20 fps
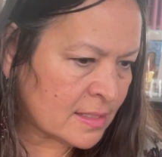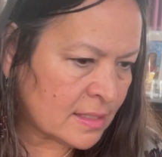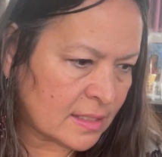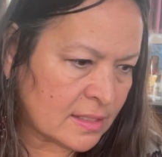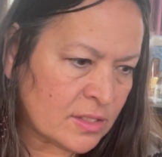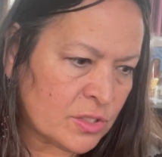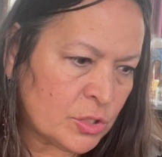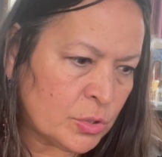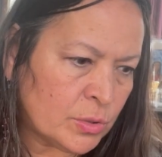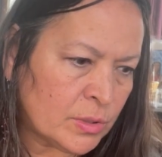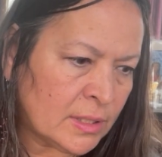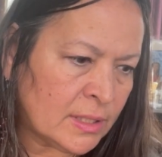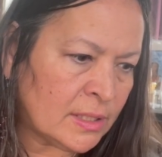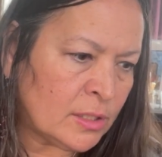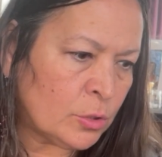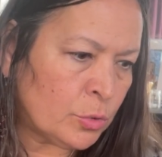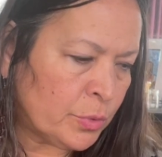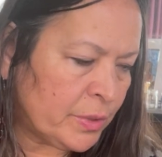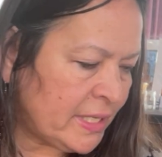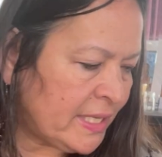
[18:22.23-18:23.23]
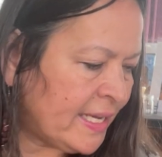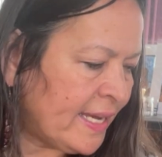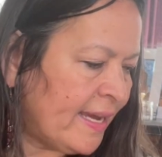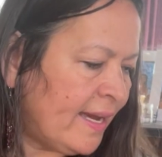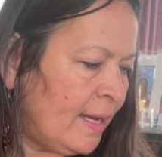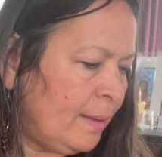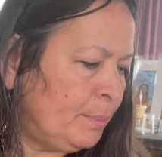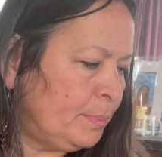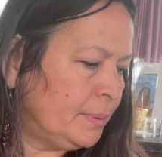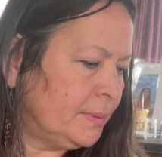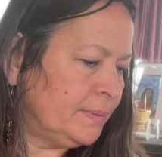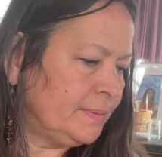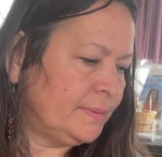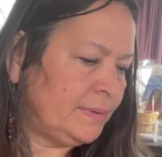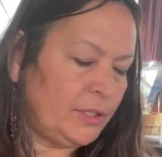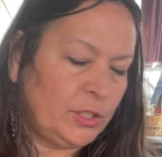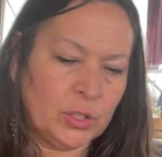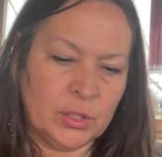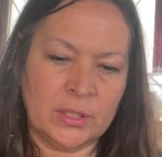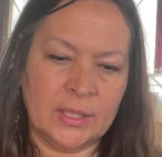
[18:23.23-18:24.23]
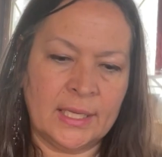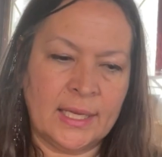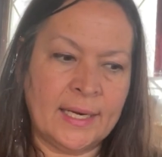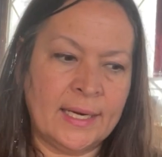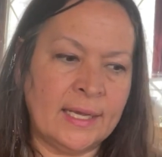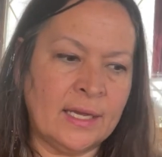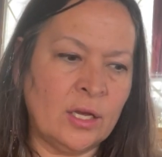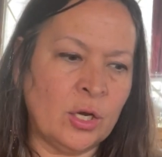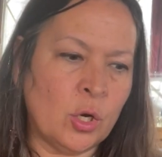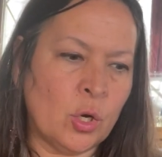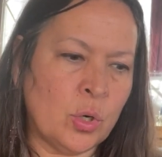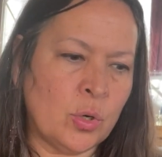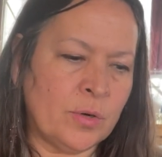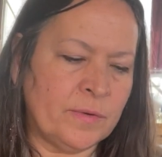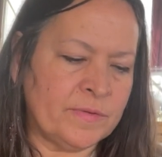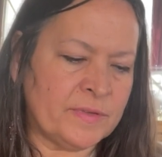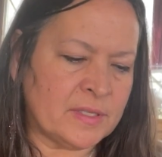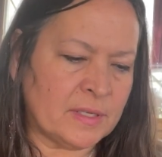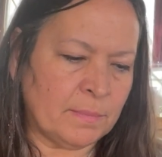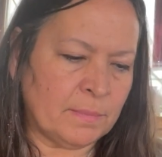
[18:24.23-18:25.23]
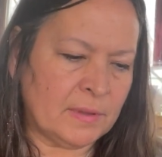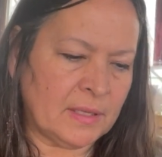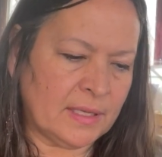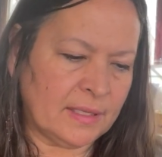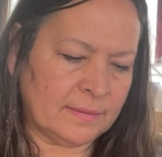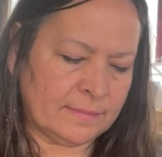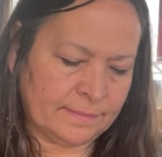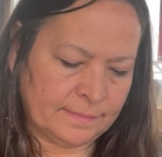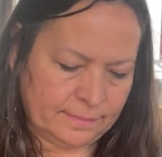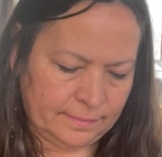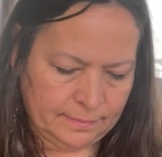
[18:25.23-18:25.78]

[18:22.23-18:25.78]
let's do a little recap. You're letting go of something.